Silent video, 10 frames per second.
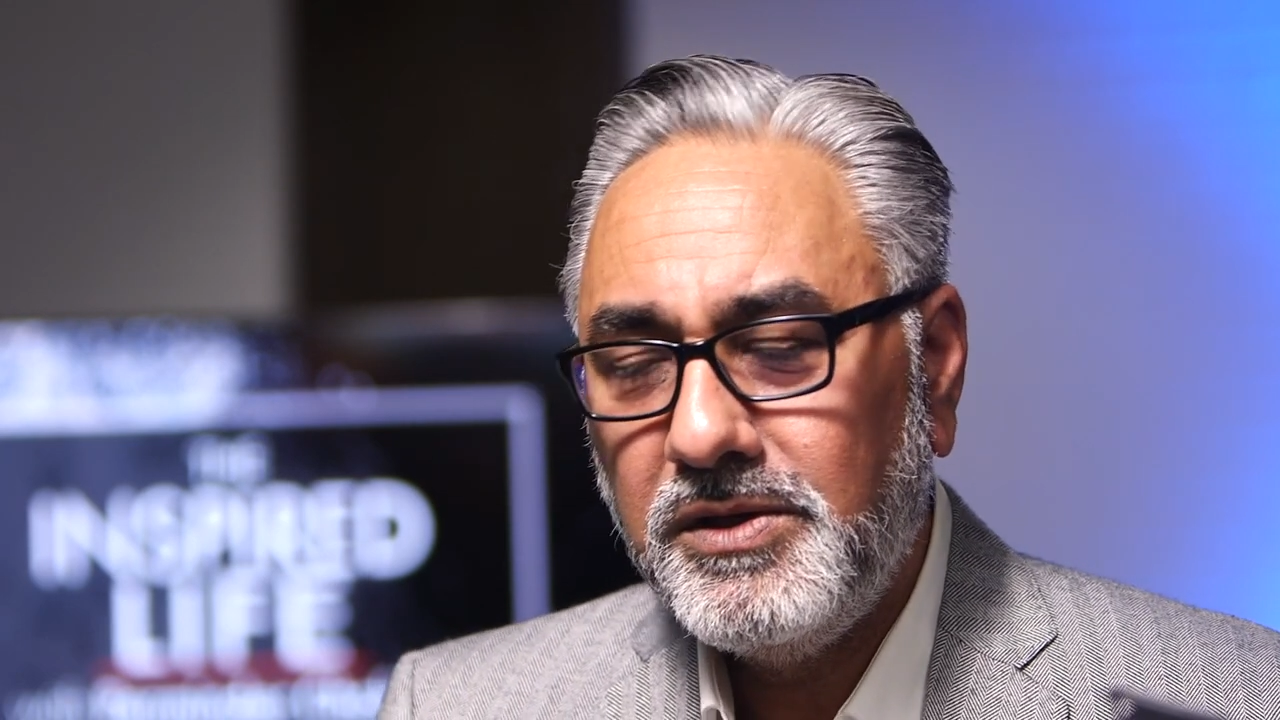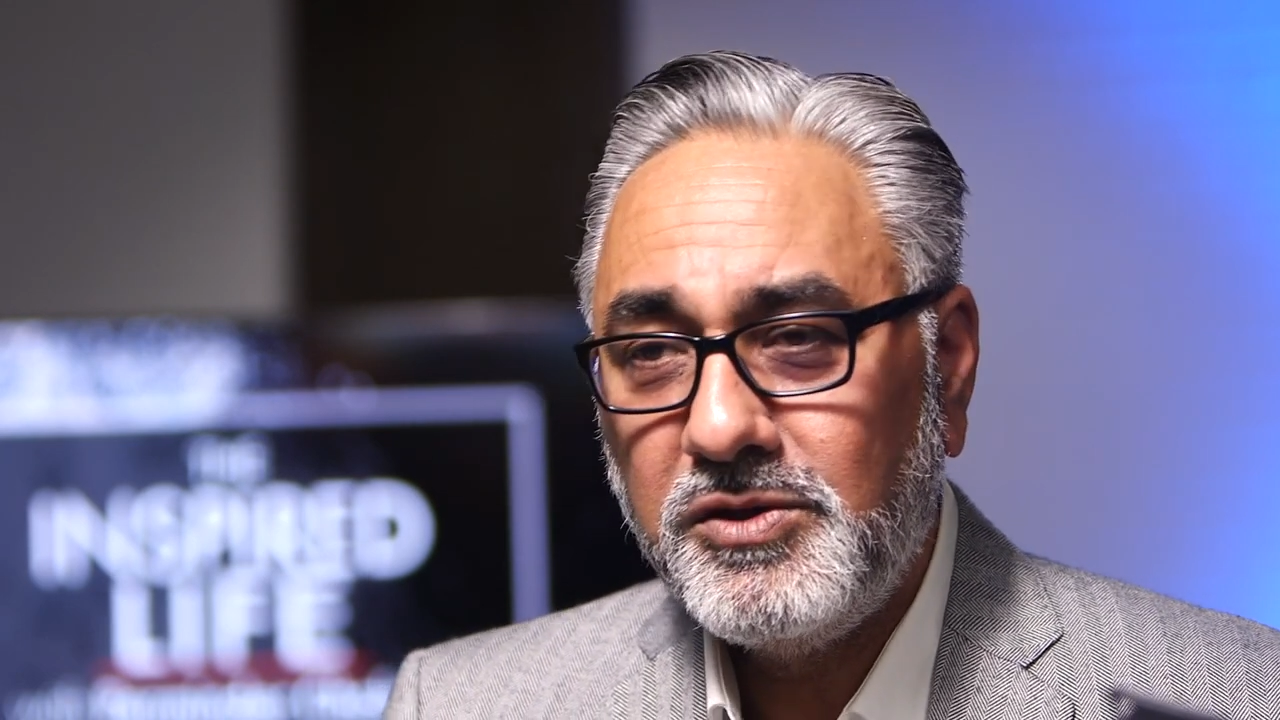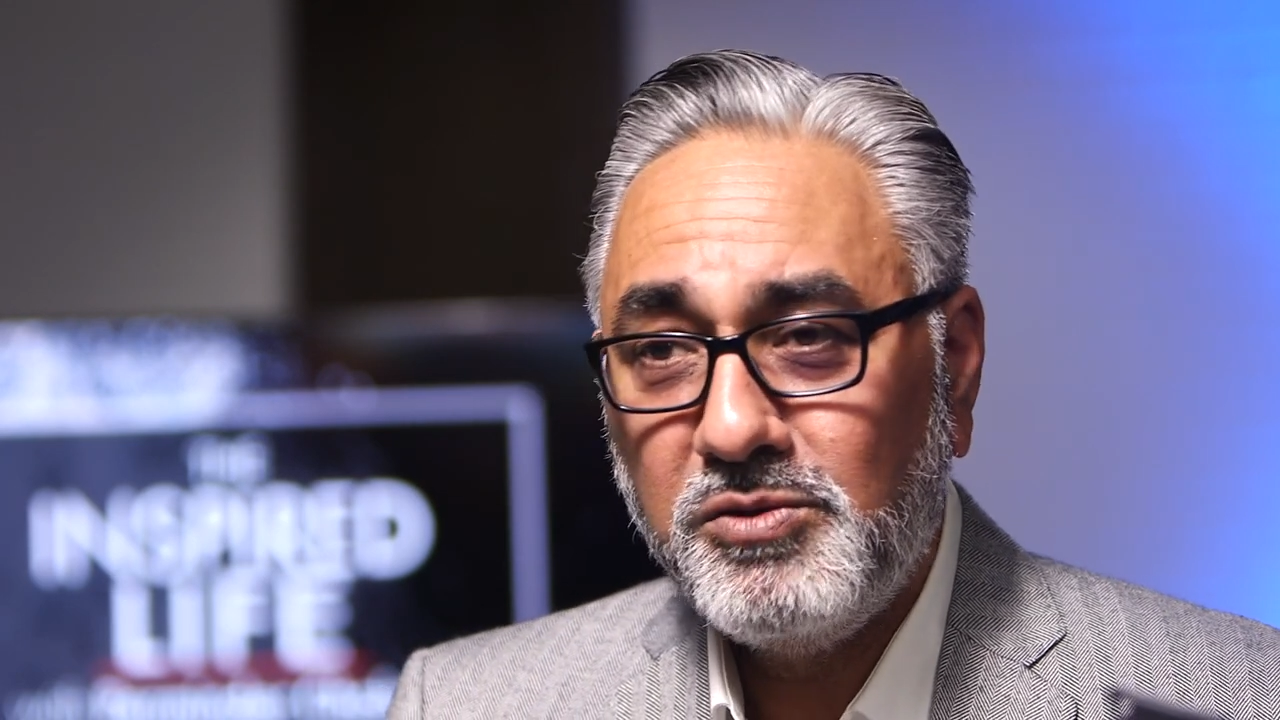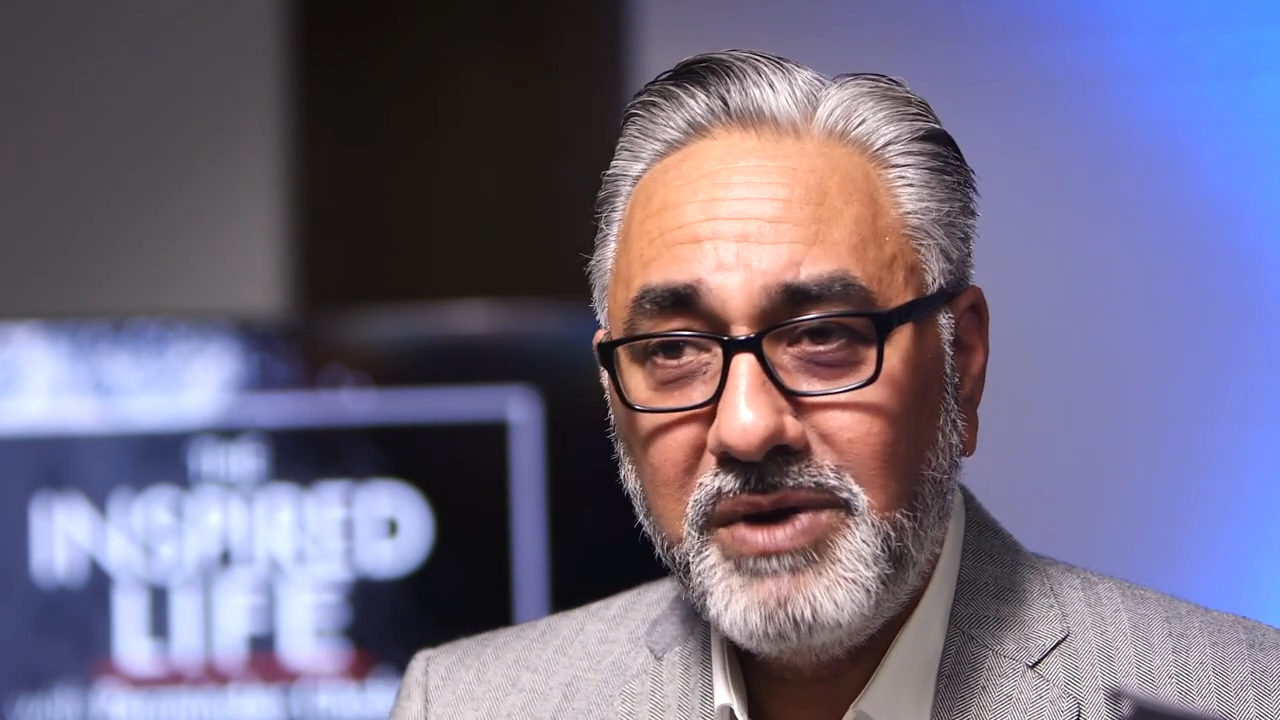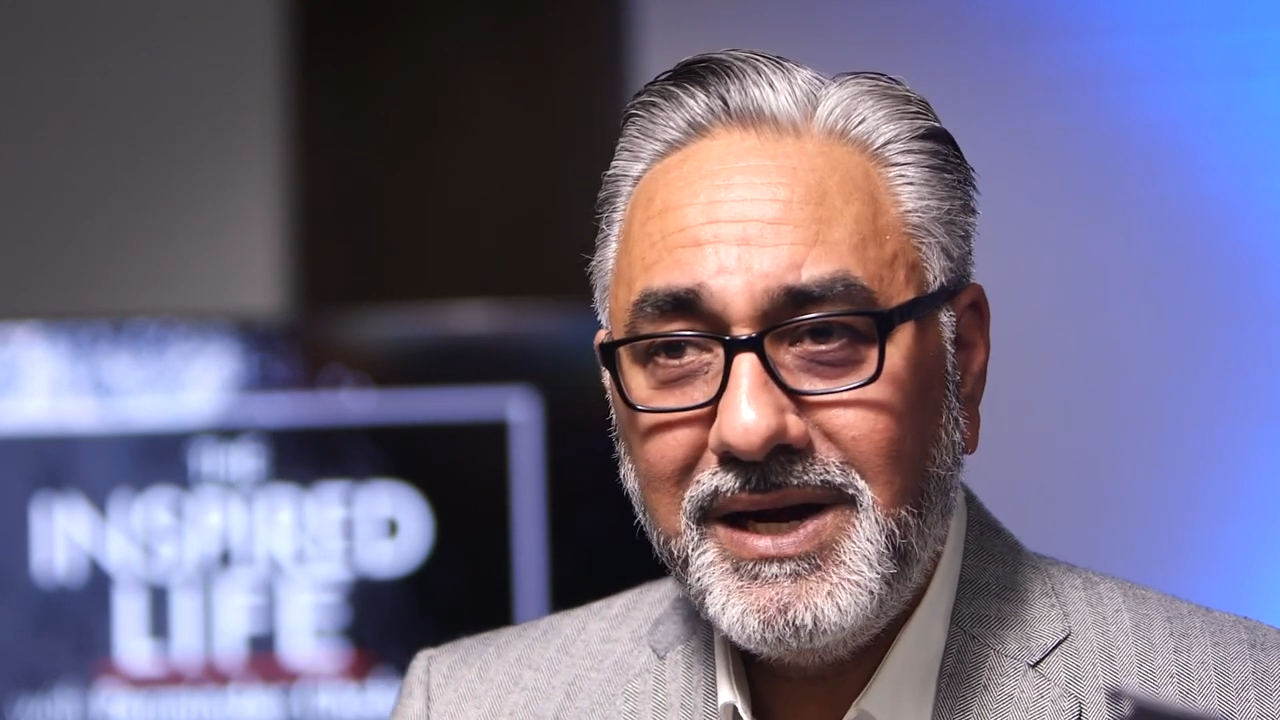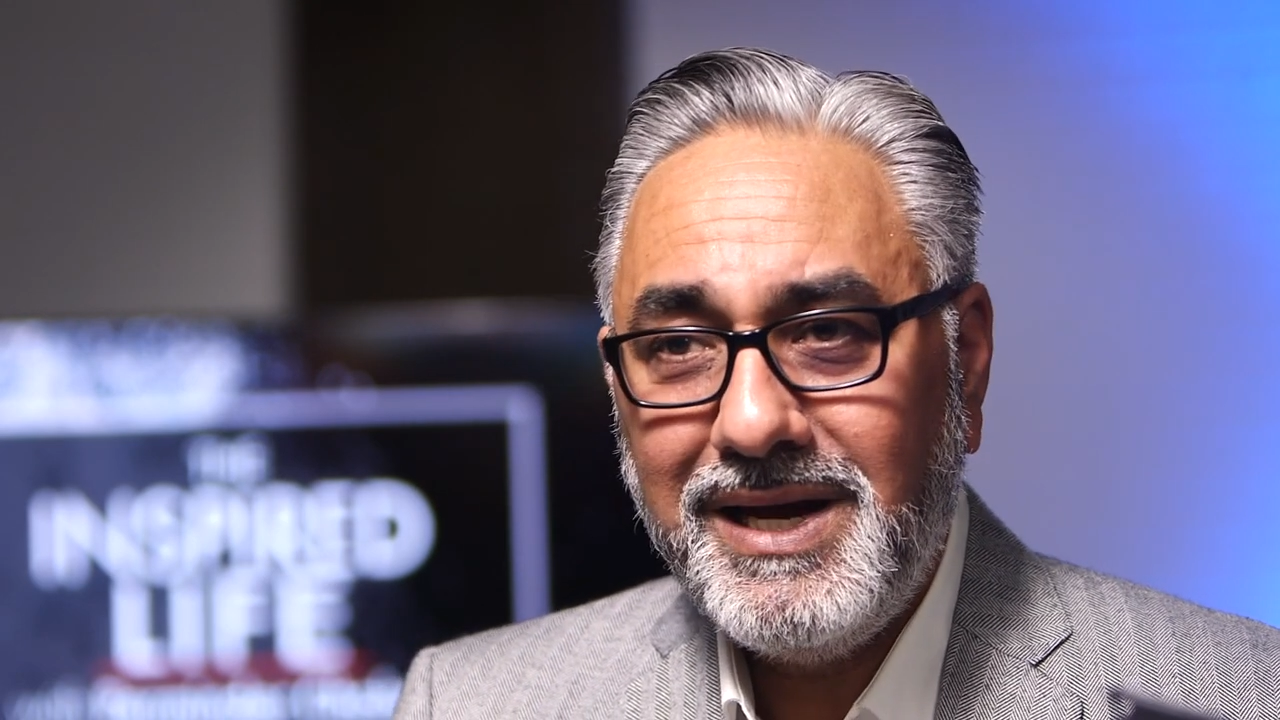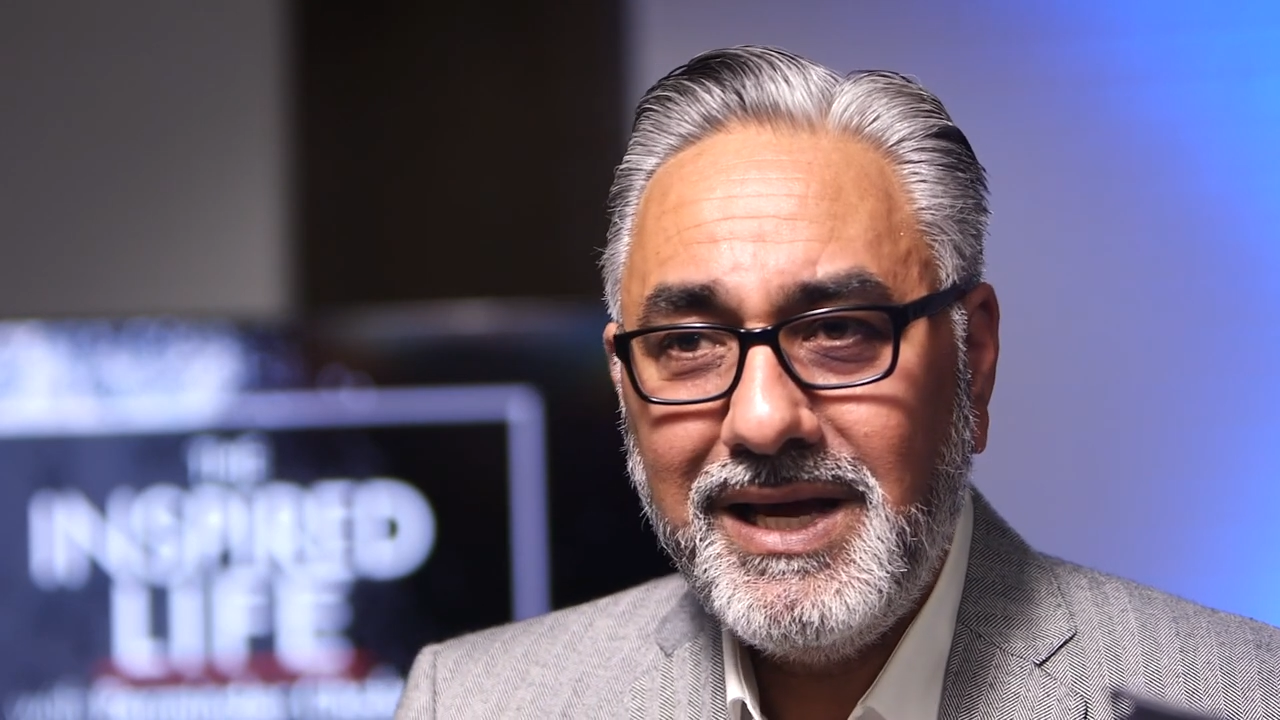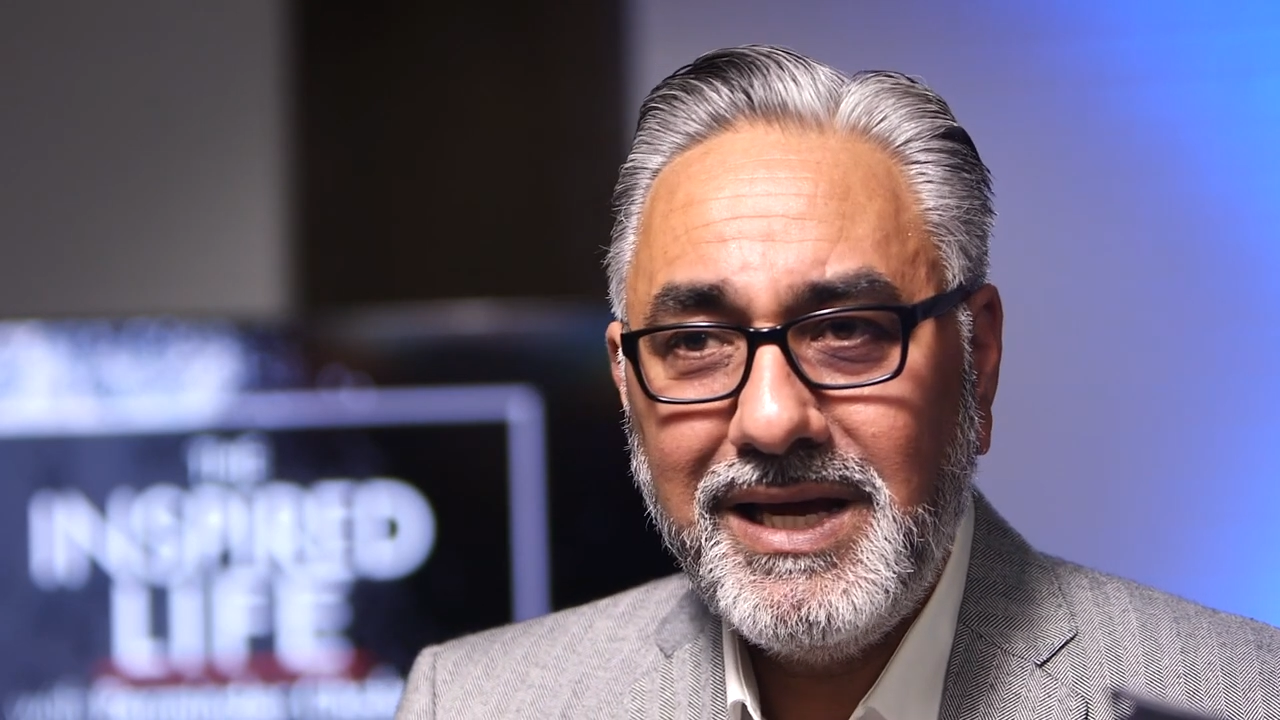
So my day